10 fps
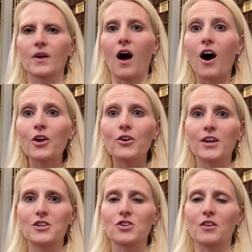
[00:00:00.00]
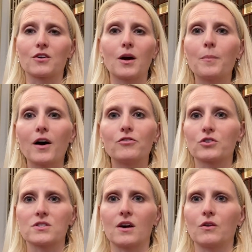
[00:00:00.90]
Honor each other above
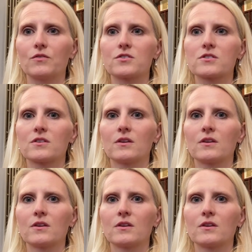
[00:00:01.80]
yourselves.